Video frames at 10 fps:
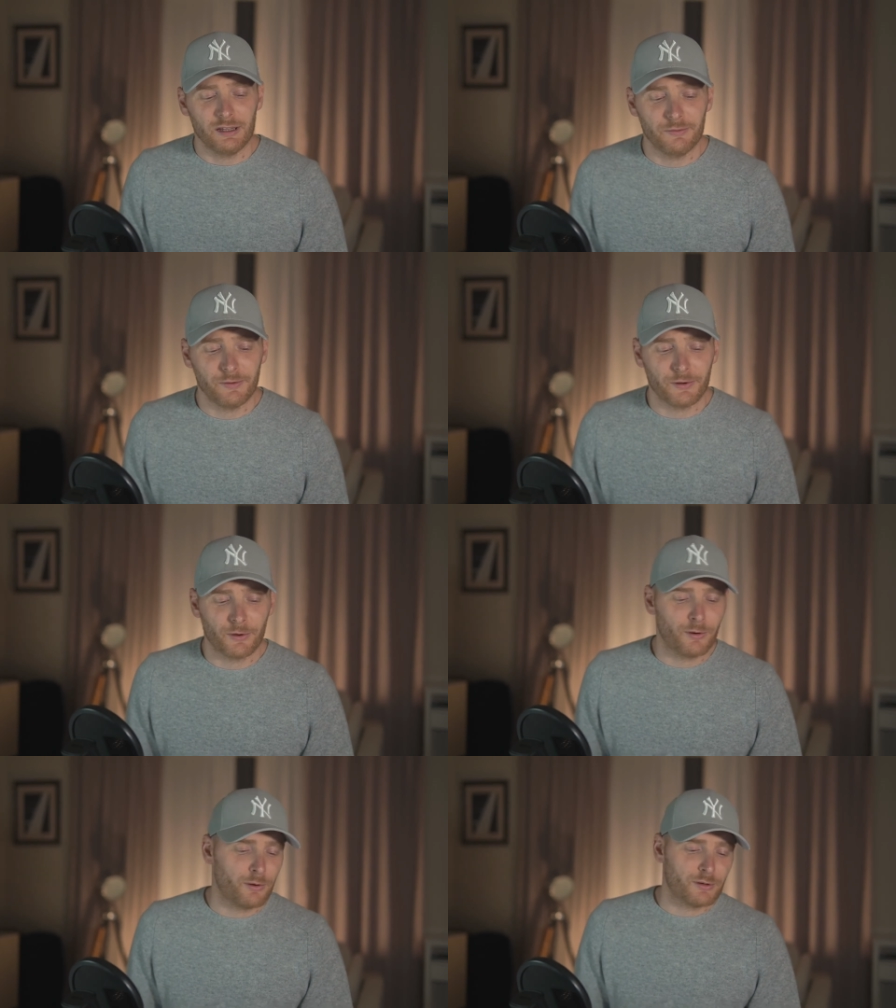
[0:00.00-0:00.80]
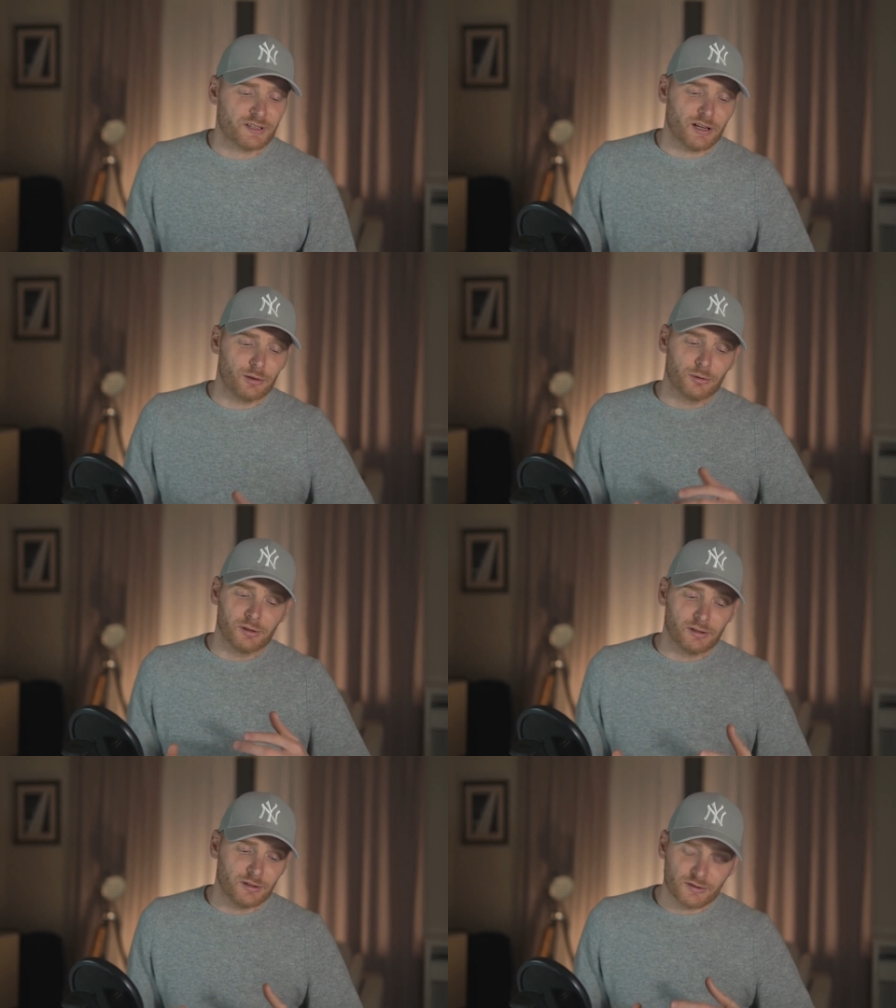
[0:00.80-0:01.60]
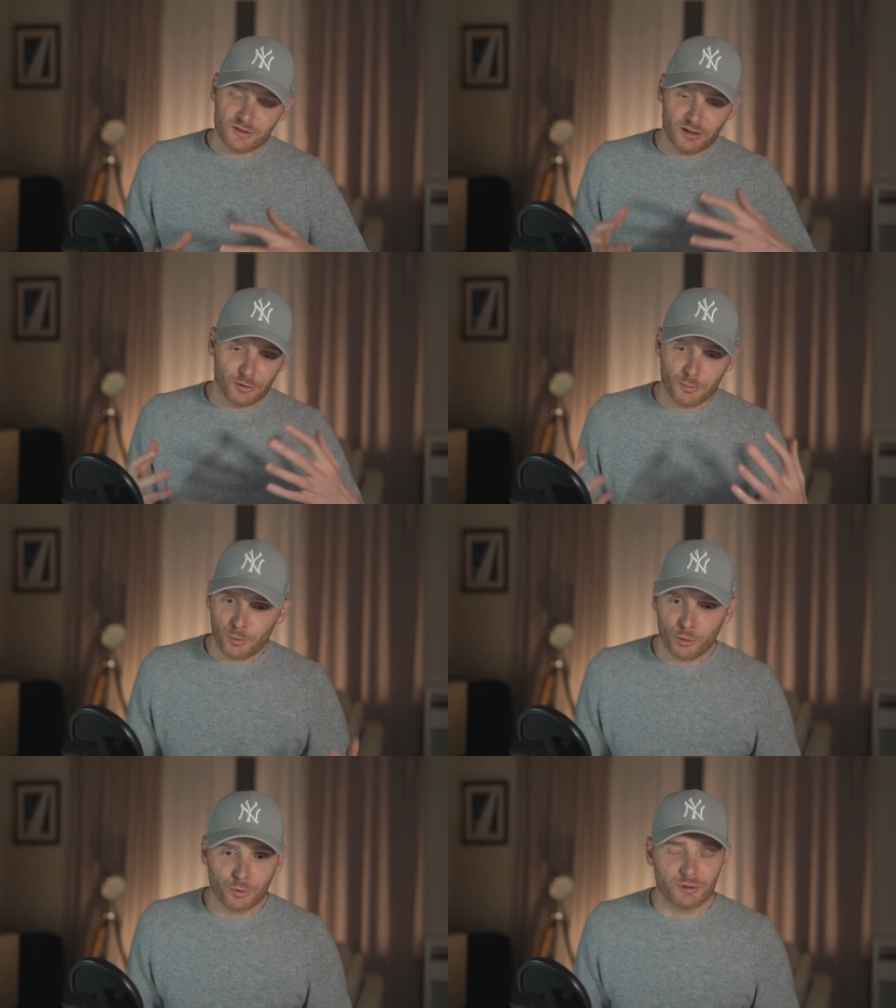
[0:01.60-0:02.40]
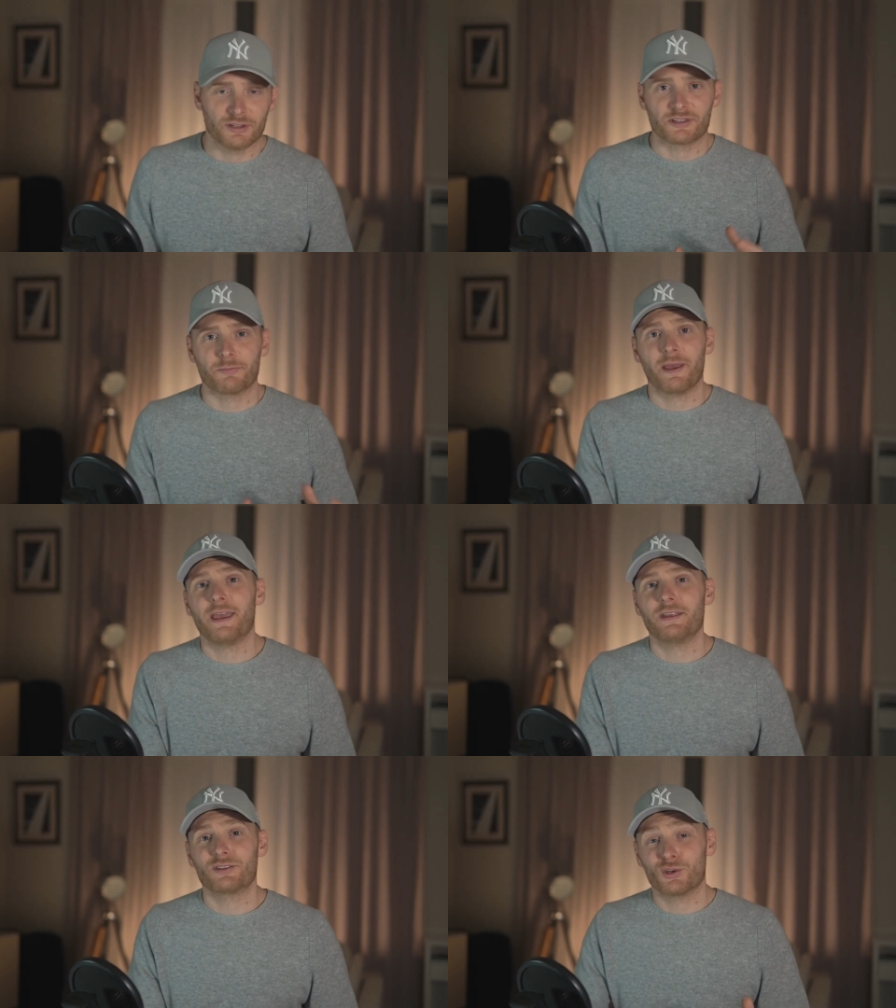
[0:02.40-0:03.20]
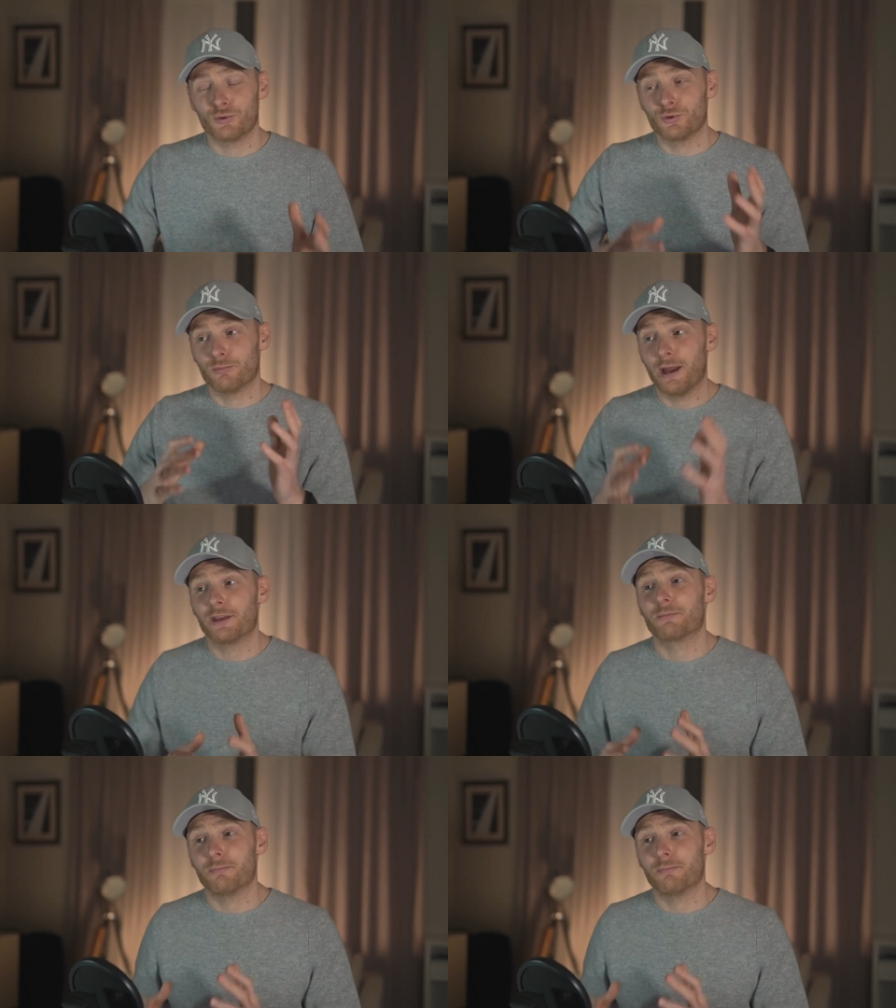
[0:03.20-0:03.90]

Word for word: If you sell your sell your product in Spain, so you might